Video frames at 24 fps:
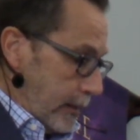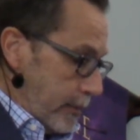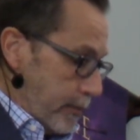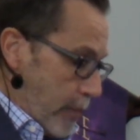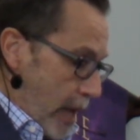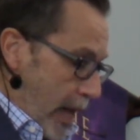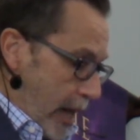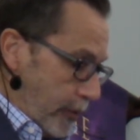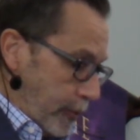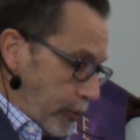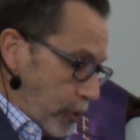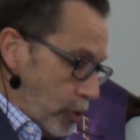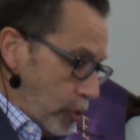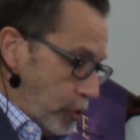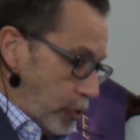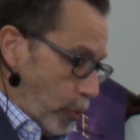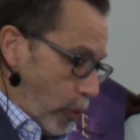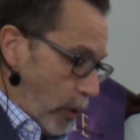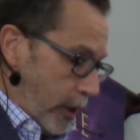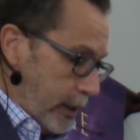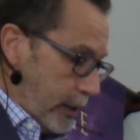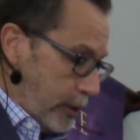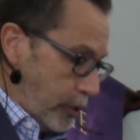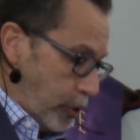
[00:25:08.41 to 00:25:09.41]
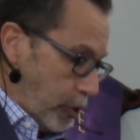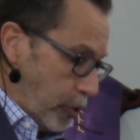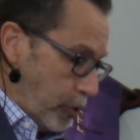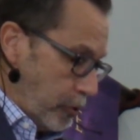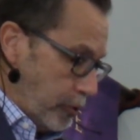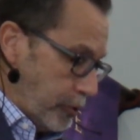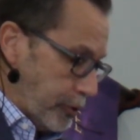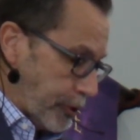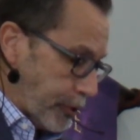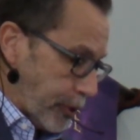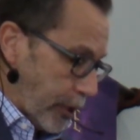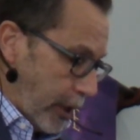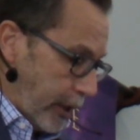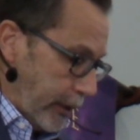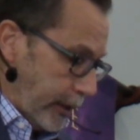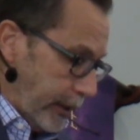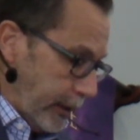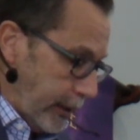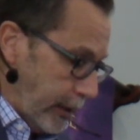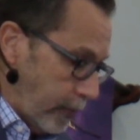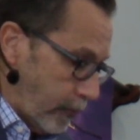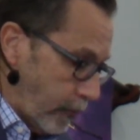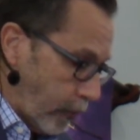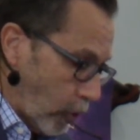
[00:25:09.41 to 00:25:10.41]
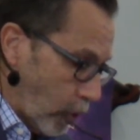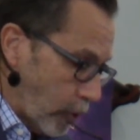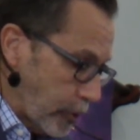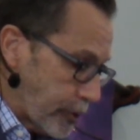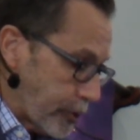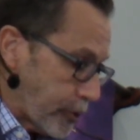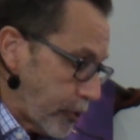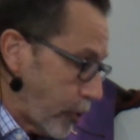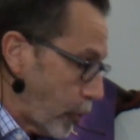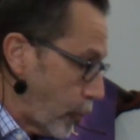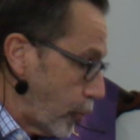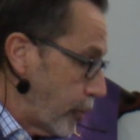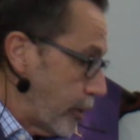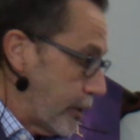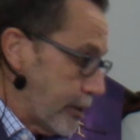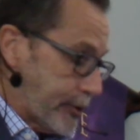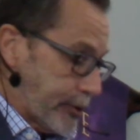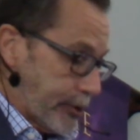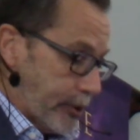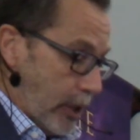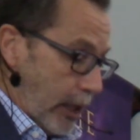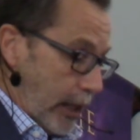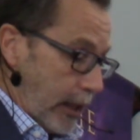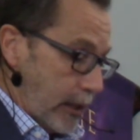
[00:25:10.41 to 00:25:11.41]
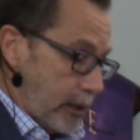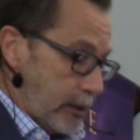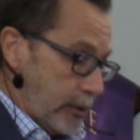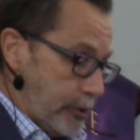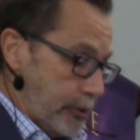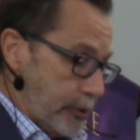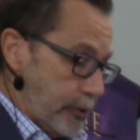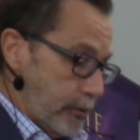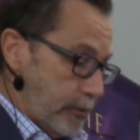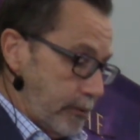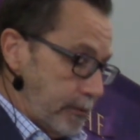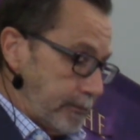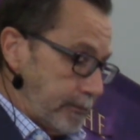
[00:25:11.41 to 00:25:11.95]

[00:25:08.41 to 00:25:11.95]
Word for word: Matthew 22, starting in verse 36.